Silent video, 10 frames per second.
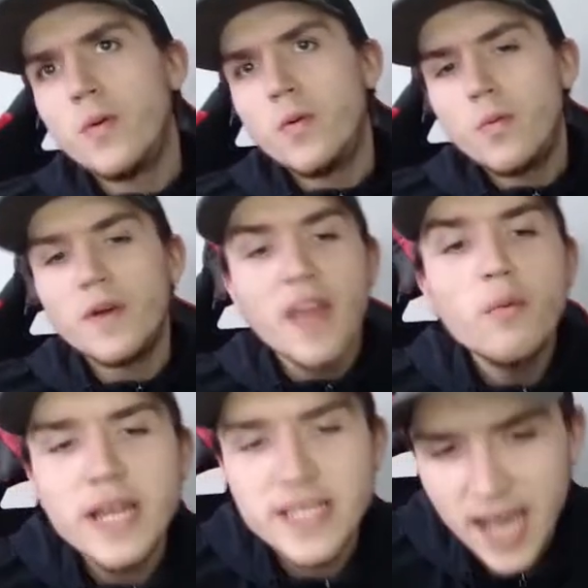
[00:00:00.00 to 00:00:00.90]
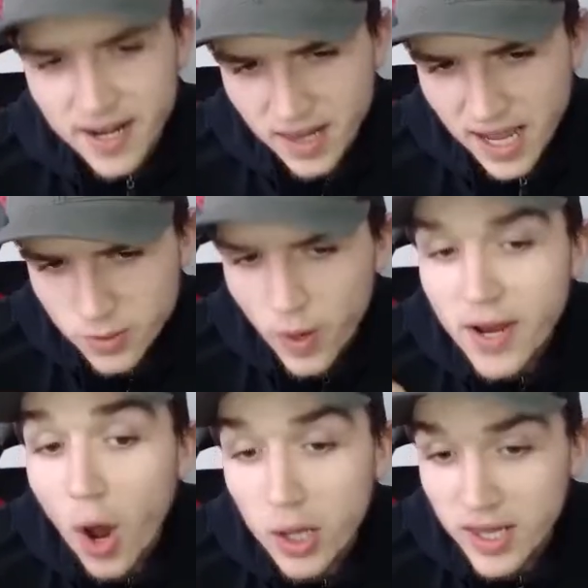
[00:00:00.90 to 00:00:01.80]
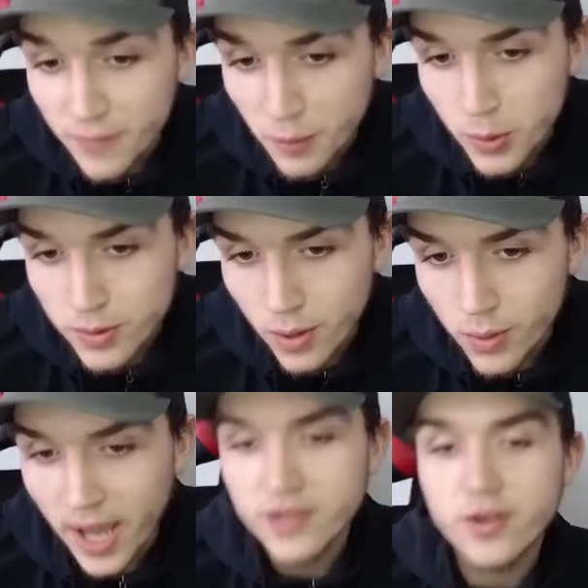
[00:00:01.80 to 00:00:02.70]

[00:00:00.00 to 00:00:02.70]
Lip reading: Well, now we need to analyse where are Liverpool, okay?